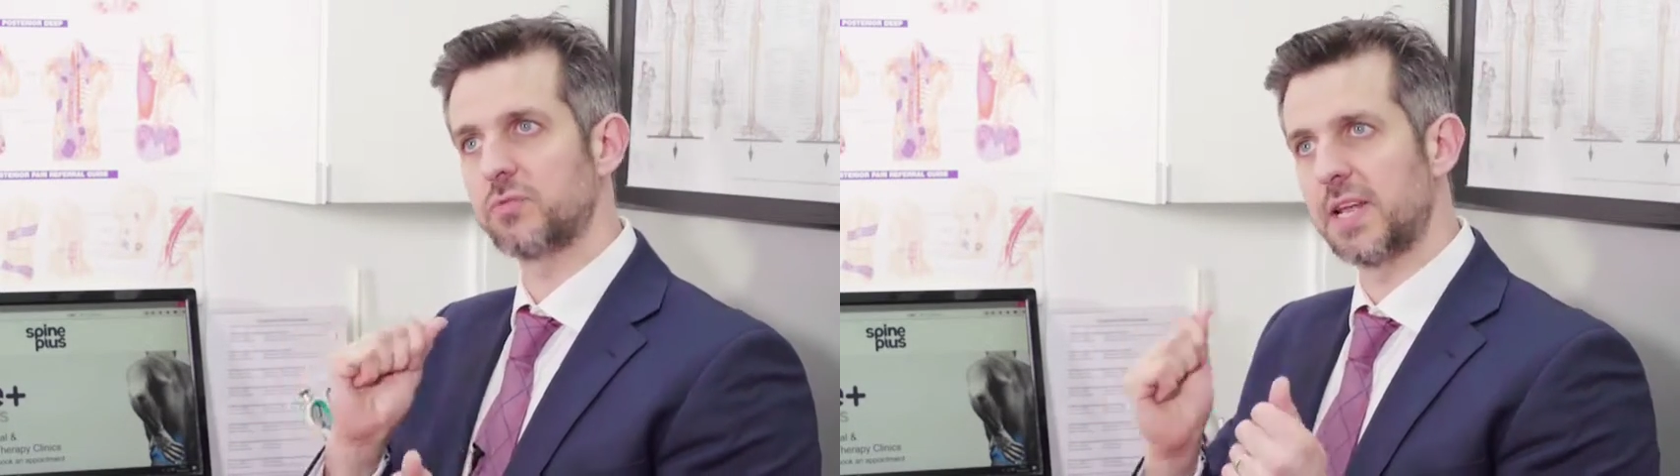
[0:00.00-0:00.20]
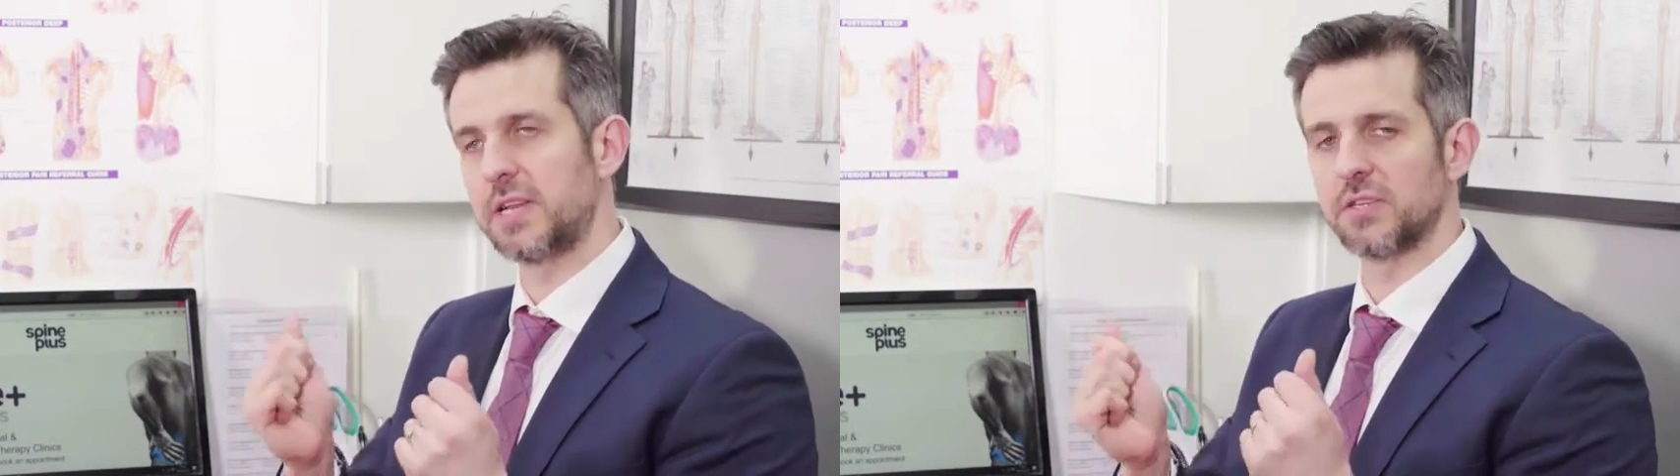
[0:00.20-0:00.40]

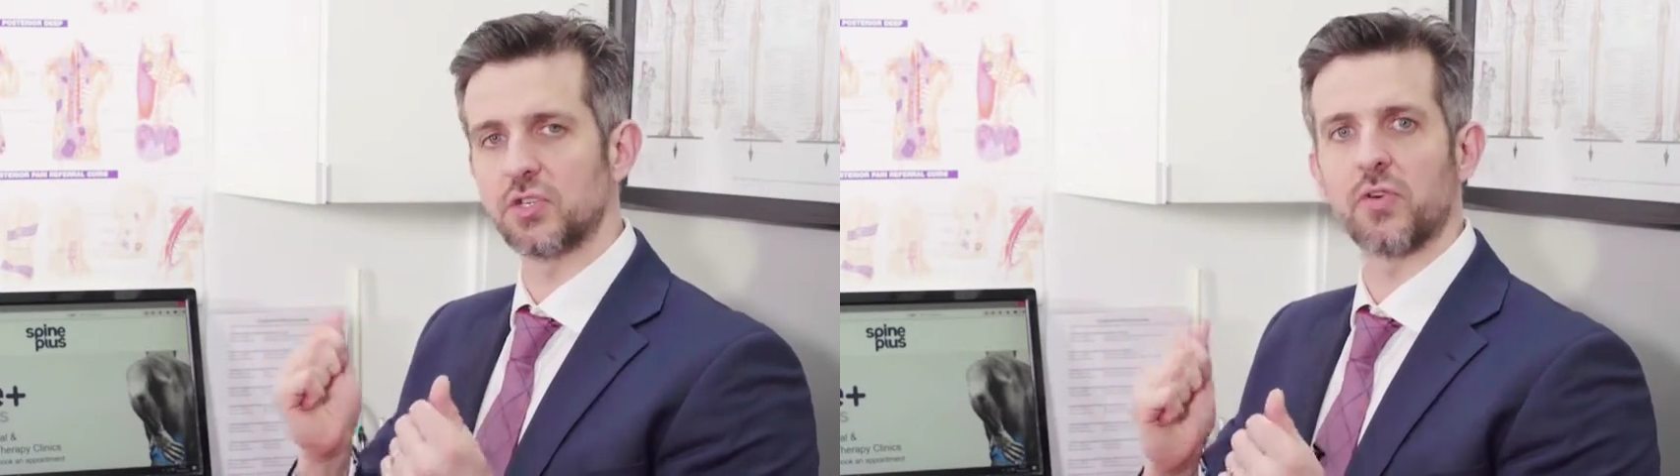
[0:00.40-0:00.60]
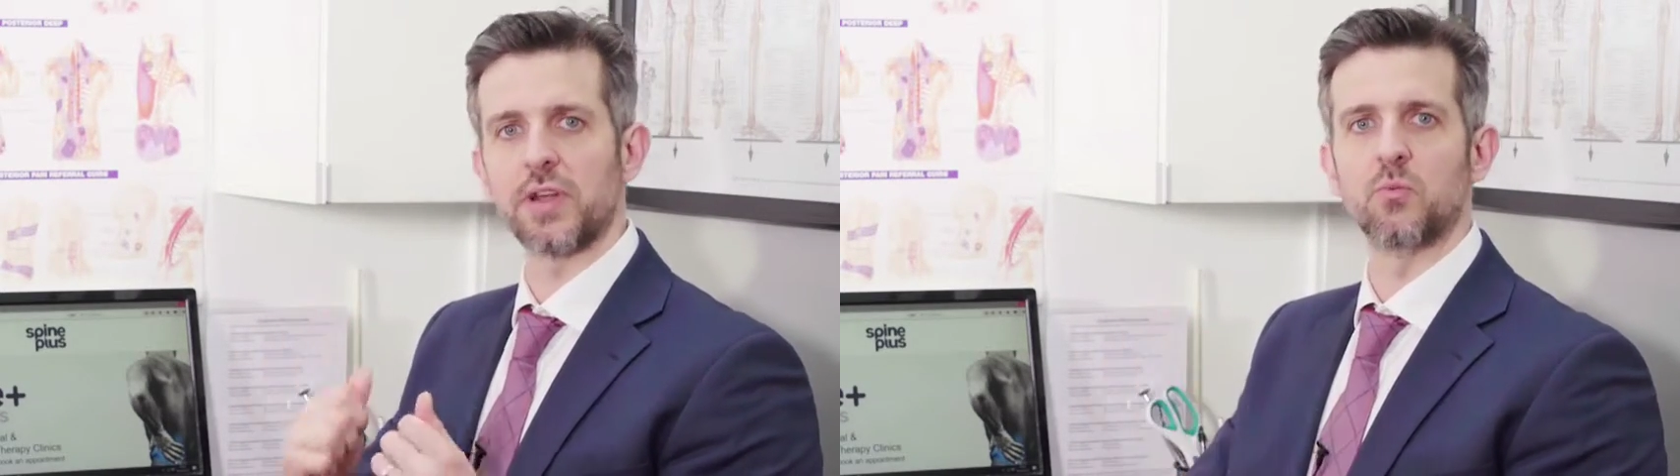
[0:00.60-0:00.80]
tend to
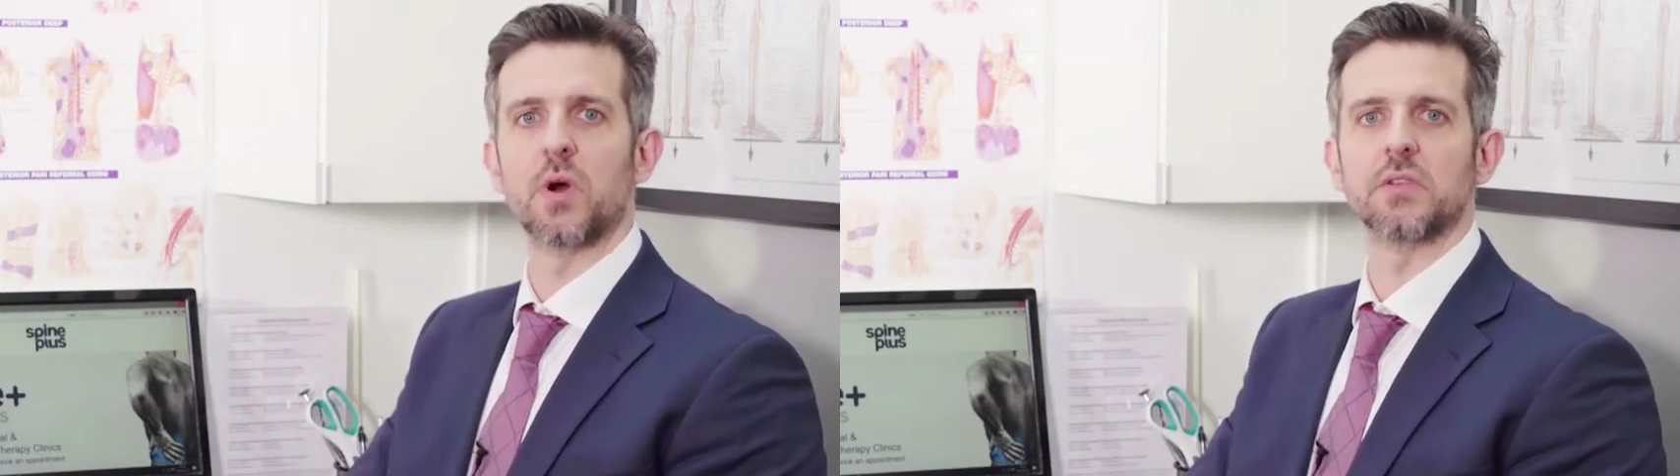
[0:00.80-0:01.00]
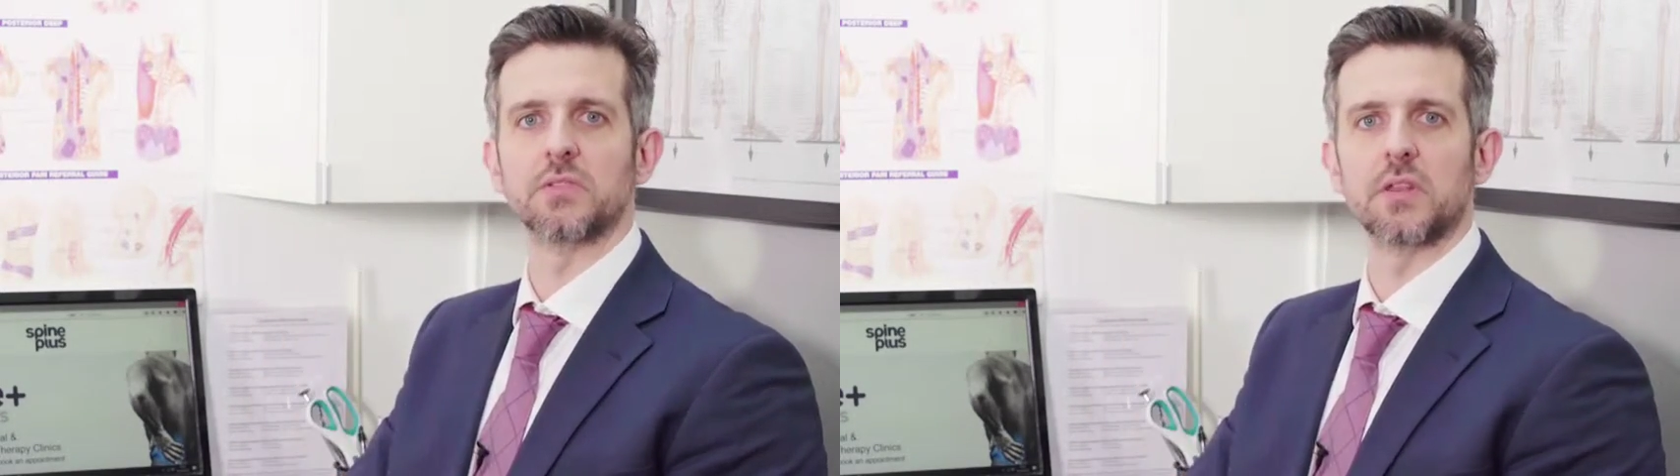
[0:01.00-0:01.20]
strain
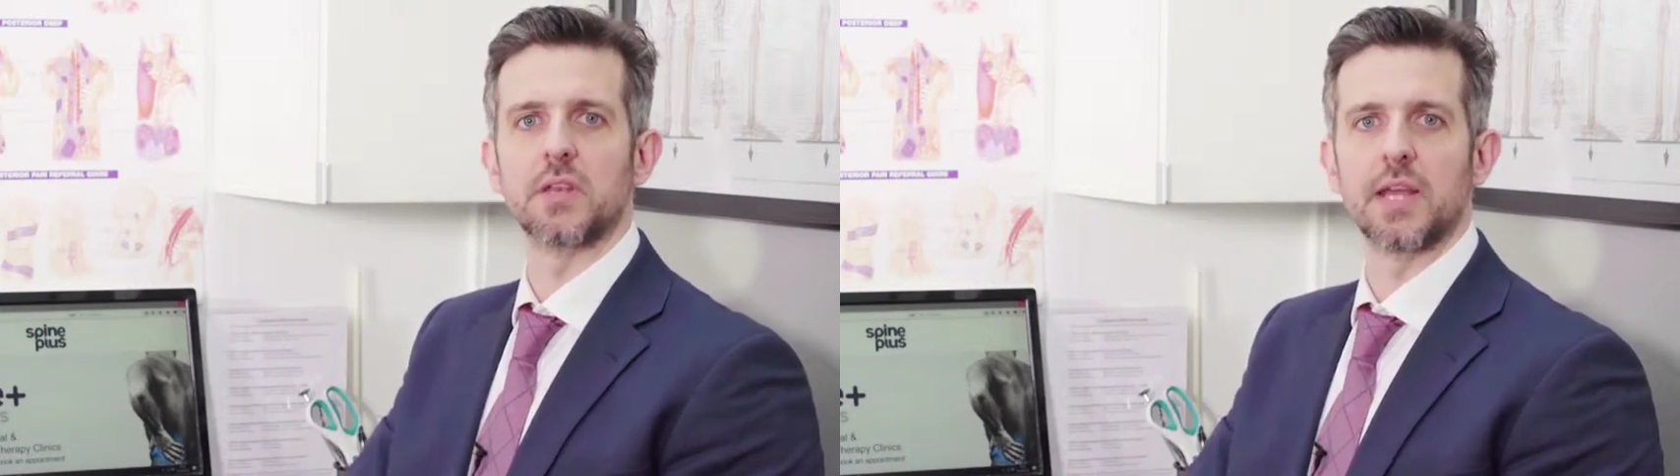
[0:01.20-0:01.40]
one side of the